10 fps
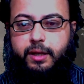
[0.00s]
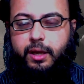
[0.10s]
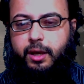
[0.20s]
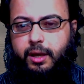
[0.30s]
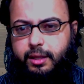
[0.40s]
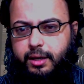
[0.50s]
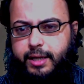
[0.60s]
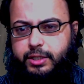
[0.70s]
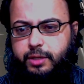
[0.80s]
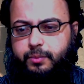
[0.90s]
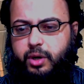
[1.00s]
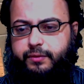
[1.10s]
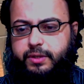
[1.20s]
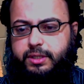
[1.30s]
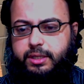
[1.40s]
There are actually
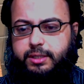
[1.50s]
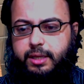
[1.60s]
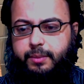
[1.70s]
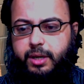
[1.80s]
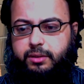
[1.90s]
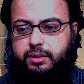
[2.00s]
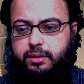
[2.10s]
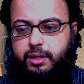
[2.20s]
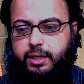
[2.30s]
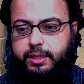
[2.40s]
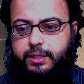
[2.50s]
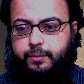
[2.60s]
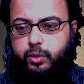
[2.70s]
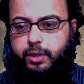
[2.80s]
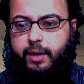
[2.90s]
prophecies about Istanbul.
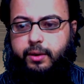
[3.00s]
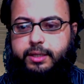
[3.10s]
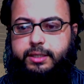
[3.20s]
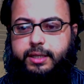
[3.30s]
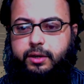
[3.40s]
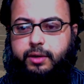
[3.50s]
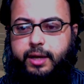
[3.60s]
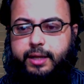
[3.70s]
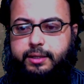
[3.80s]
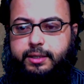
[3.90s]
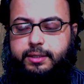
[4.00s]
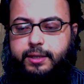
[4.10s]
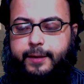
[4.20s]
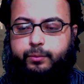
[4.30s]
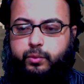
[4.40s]
Now let's take a look at this
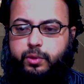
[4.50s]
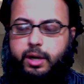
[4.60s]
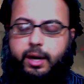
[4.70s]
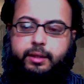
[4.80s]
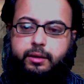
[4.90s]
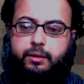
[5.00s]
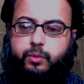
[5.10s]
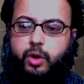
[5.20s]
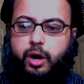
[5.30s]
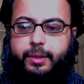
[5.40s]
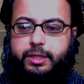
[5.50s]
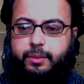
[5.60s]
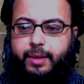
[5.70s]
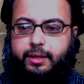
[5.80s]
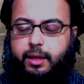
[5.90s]
other comment she
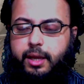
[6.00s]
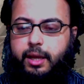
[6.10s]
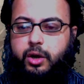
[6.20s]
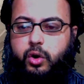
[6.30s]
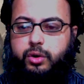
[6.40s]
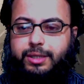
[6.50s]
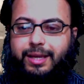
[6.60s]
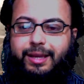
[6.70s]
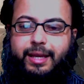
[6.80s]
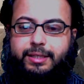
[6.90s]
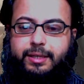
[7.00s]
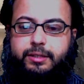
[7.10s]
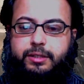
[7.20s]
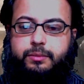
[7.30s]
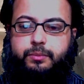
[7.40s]
made. Quote, in
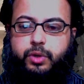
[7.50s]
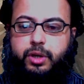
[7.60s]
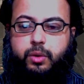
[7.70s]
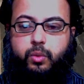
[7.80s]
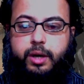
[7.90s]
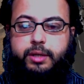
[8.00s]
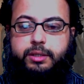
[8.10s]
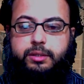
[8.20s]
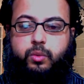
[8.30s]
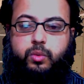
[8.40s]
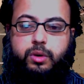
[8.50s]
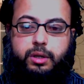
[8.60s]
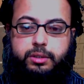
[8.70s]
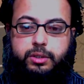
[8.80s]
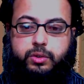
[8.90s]
essence, Putin wants the world
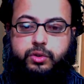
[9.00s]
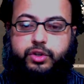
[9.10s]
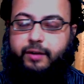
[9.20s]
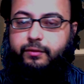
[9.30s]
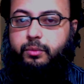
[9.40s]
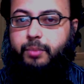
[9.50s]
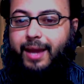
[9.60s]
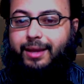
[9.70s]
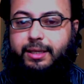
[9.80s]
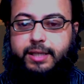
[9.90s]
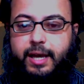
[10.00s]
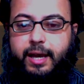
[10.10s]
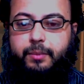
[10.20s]
to travel back in time